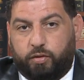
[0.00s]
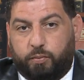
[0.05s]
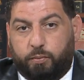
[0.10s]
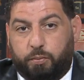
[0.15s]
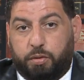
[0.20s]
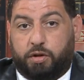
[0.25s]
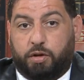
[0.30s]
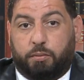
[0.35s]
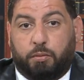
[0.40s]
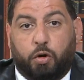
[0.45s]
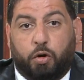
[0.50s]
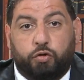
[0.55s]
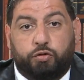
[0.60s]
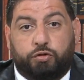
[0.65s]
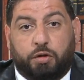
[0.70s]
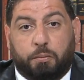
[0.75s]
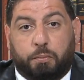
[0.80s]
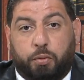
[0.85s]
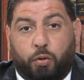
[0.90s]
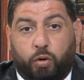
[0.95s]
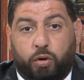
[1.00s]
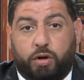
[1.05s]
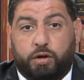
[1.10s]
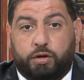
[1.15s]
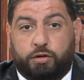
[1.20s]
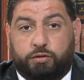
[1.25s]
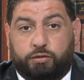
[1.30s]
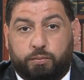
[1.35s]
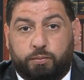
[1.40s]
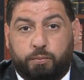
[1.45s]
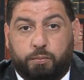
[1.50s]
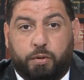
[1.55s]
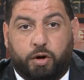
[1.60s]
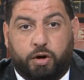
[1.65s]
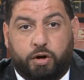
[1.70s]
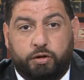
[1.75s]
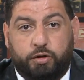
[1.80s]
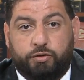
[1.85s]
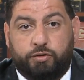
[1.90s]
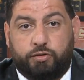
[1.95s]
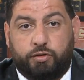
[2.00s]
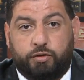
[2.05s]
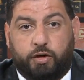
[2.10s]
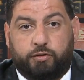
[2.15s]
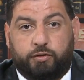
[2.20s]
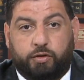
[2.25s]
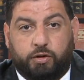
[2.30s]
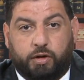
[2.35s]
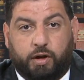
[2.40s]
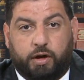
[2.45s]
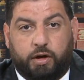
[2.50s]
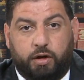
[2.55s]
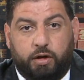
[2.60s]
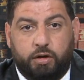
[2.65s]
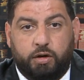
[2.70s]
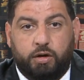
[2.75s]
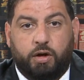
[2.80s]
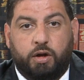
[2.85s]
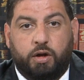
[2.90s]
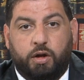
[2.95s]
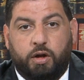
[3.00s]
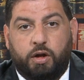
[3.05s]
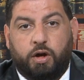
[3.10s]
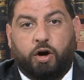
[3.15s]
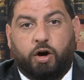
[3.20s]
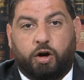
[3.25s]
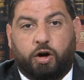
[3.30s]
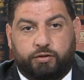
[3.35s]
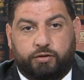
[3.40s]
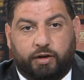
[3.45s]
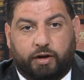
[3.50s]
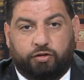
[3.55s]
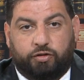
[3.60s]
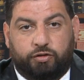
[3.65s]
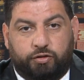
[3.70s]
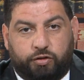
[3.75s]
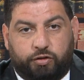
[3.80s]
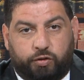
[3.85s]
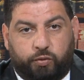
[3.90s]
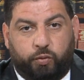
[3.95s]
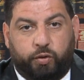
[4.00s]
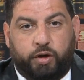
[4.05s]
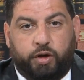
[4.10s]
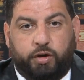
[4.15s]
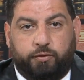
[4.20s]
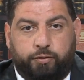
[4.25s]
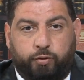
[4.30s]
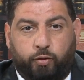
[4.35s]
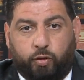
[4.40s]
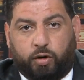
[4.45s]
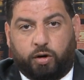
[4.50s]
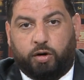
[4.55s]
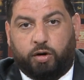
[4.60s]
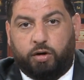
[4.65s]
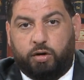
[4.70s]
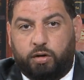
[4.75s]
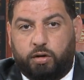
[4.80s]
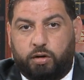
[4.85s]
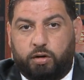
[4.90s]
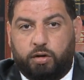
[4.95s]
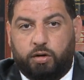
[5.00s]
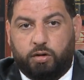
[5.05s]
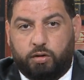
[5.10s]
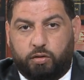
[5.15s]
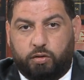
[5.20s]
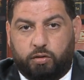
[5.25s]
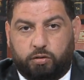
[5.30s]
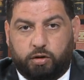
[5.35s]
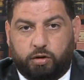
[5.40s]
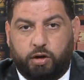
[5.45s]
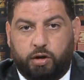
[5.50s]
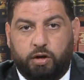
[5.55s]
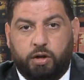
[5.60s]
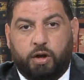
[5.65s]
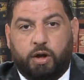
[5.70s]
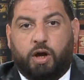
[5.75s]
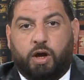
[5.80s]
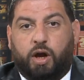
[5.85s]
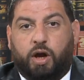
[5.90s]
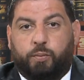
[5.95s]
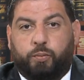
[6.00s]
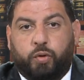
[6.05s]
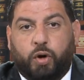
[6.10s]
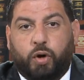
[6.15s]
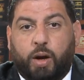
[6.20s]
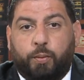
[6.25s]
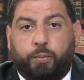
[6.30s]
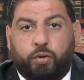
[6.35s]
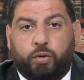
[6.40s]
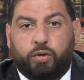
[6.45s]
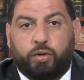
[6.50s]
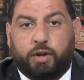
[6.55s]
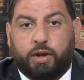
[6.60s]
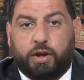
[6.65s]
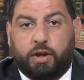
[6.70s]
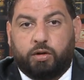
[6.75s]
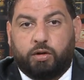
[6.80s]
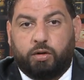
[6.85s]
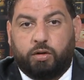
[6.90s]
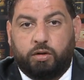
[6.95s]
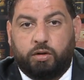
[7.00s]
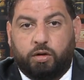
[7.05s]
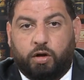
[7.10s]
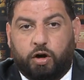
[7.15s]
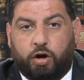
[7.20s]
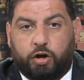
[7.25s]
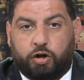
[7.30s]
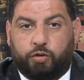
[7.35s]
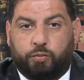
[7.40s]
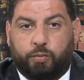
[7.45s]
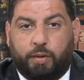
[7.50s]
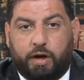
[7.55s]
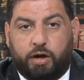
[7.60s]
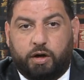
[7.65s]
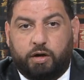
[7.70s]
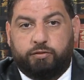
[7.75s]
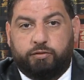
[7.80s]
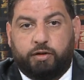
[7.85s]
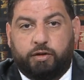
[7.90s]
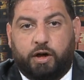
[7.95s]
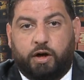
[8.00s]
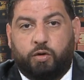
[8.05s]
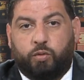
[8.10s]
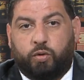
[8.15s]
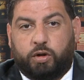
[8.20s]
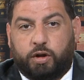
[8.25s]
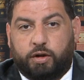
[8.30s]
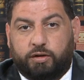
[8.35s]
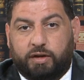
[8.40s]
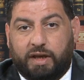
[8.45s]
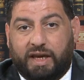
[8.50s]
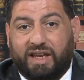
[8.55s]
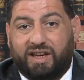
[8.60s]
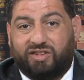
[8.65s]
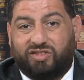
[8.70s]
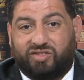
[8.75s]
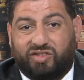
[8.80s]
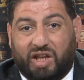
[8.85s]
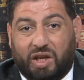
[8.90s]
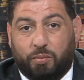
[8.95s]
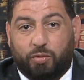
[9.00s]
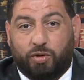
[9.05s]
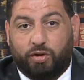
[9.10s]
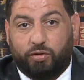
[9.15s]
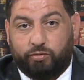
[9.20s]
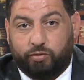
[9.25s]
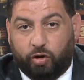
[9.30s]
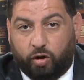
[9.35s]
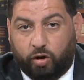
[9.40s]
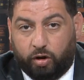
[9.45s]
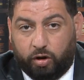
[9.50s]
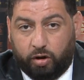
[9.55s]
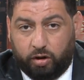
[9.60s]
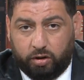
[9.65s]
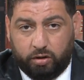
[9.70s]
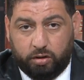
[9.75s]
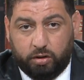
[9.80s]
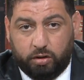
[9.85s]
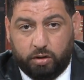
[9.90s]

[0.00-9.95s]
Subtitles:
But the most important parts of the letter are sections 3 and 4. Okay? A proper legal argumentative letter will contain a statement of law.